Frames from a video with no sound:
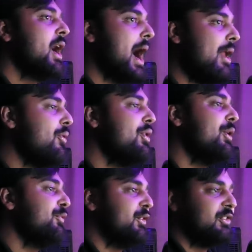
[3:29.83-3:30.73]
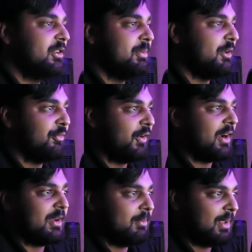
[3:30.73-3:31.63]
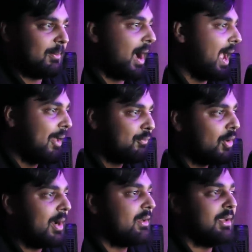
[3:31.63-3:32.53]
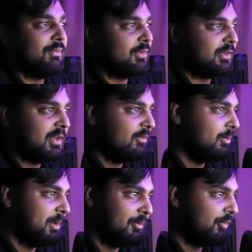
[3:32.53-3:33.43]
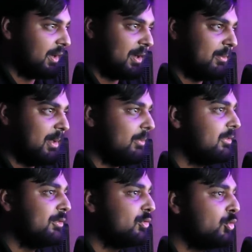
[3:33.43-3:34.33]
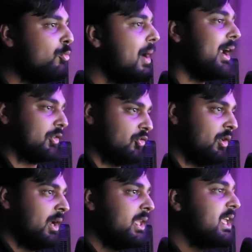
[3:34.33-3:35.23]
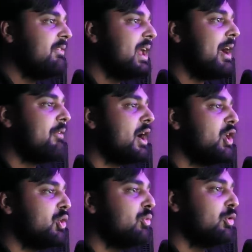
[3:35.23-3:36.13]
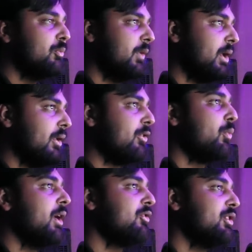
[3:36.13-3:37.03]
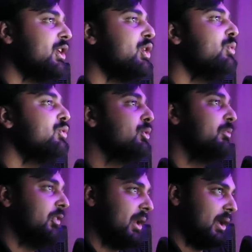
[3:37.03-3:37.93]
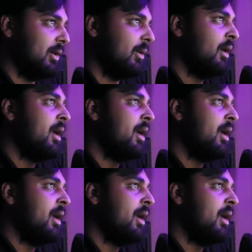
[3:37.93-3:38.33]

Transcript: I don't know if this can be a fucking meme. I have no idea if this can even be a fucking meme. This is too much. They even have a YouTube video. Let's watch the YouTube video.